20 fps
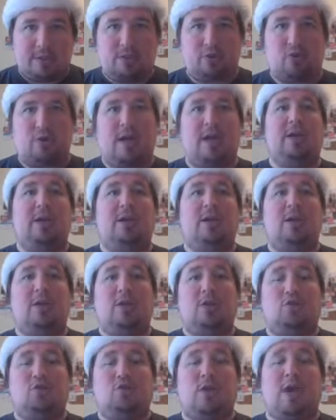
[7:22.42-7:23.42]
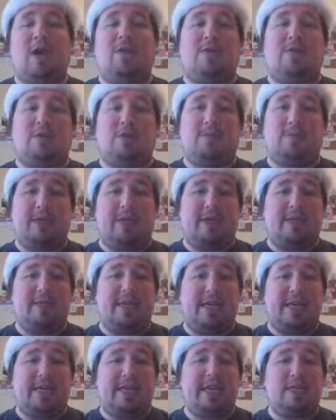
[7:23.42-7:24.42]
of the drivers because,
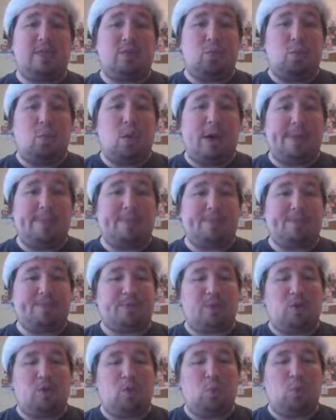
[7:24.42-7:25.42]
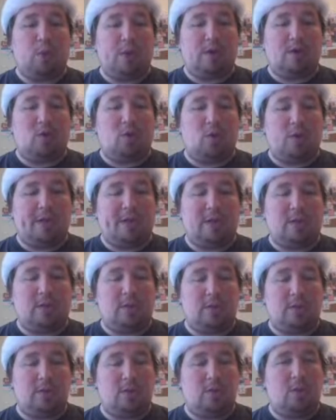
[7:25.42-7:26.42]
hey, guess what? We're going
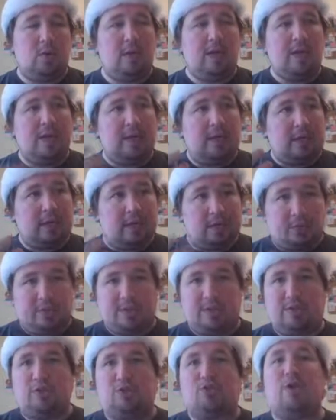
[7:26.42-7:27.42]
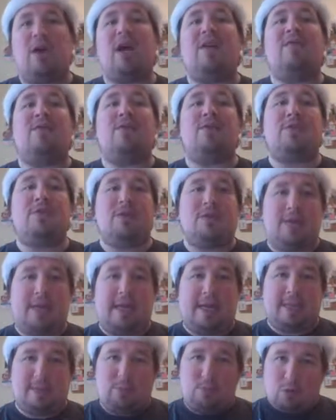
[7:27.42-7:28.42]
to cut the rates of the drivers, so
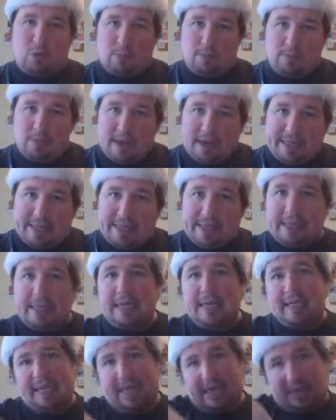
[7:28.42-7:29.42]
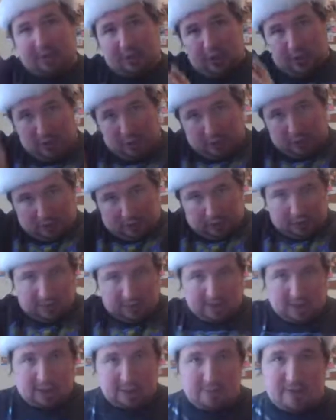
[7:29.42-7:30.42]
that's more money that goes to the
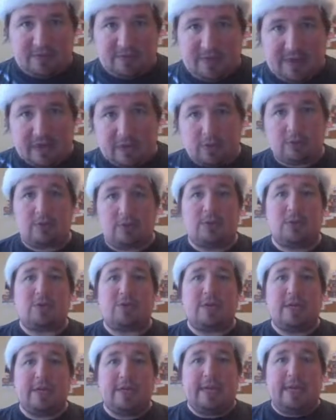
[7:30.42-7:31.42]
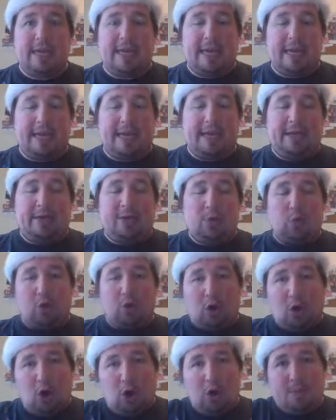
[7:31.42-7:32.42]
autonomous vehicles, and
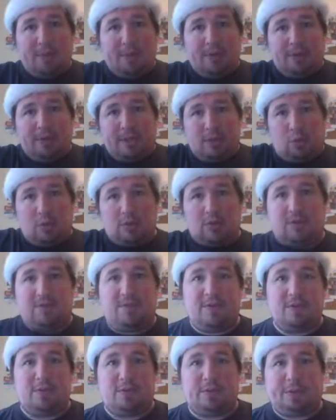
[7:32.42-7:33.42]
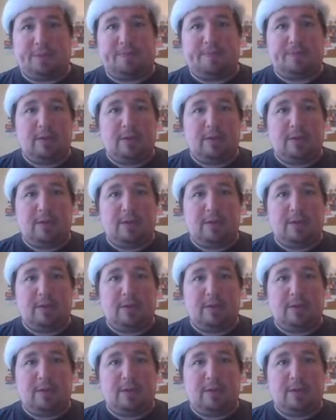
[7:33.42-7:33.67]
we're all building towards the future.